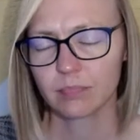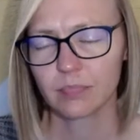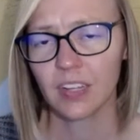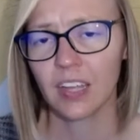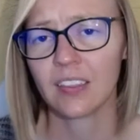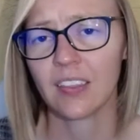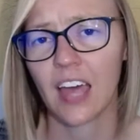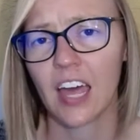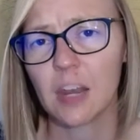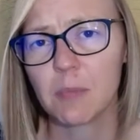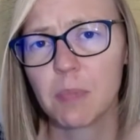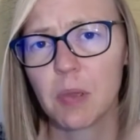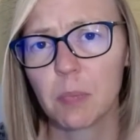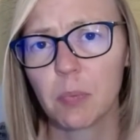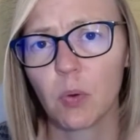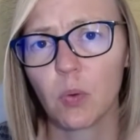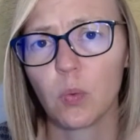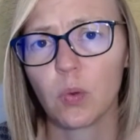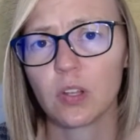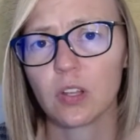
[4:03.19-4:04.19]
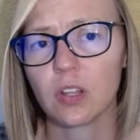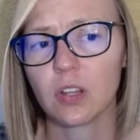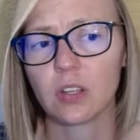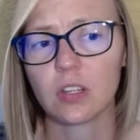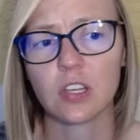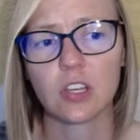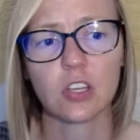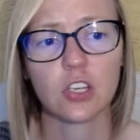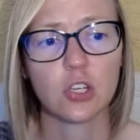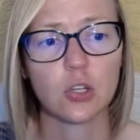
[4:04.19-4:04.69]
A lot of people will
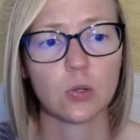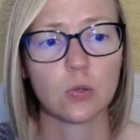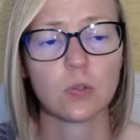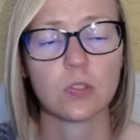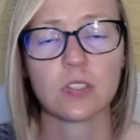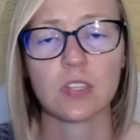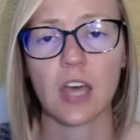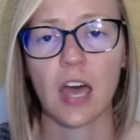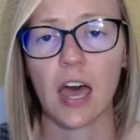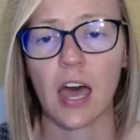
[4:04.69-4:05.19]
use